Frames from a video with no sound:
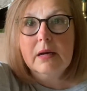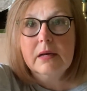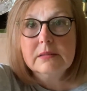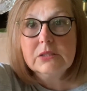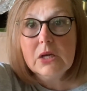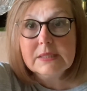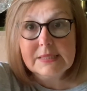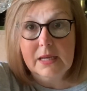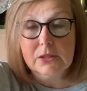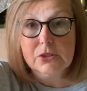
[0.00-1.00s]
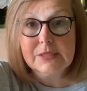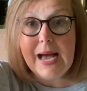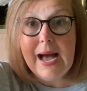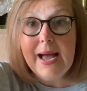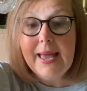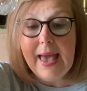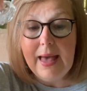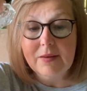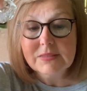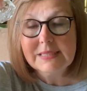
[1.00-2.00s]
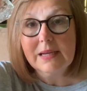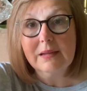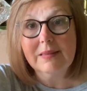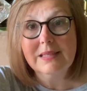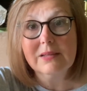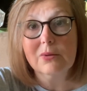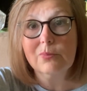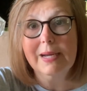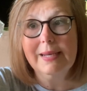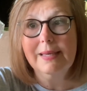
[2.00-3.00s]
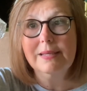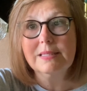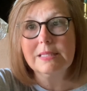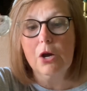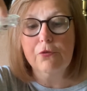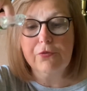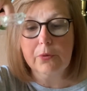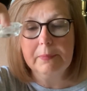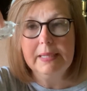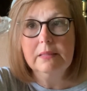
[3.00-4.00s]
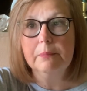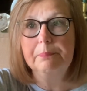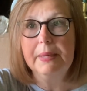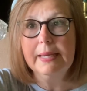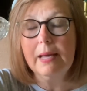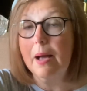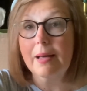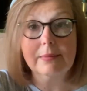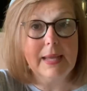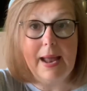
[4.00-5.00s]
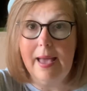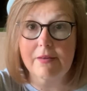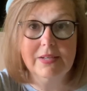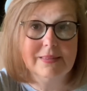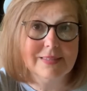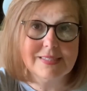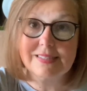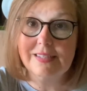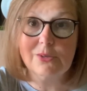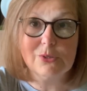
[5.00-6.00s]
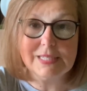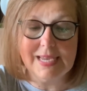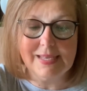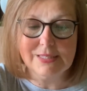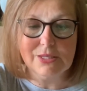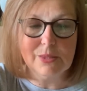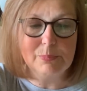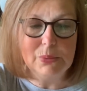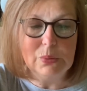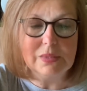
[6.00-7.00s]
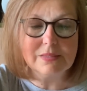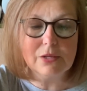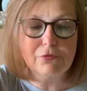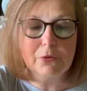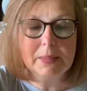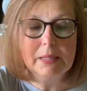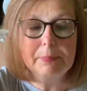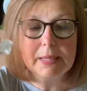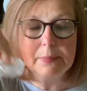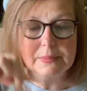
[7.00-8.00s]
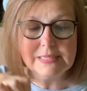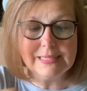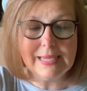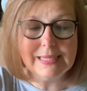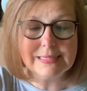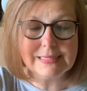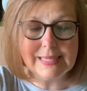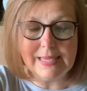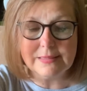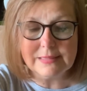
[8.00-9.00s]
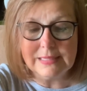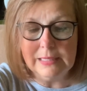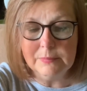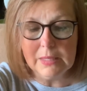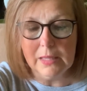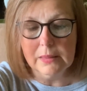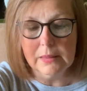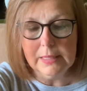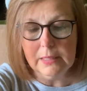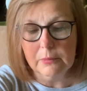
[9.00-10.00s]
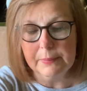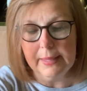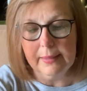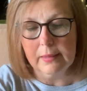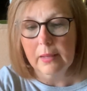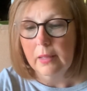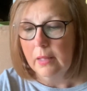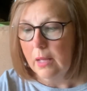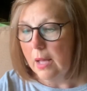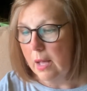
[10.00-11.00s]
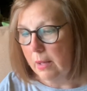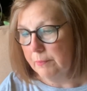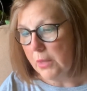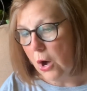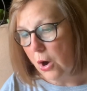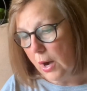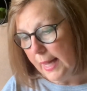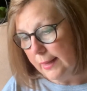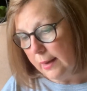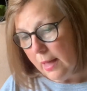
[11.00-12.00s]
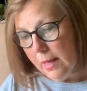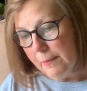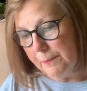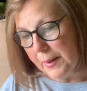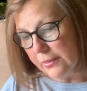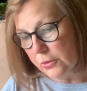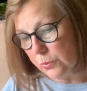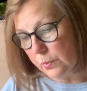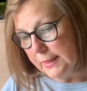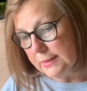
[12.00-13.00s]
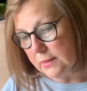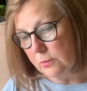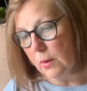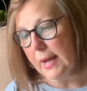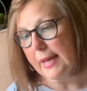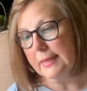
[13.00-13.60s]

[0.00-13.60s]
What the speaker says: Salt cellars. I have a set of these already, so for me to pick up, that I haven't listed or taken to the booth, so for me to pick up a second set seemed a little bit odd, but the reason why I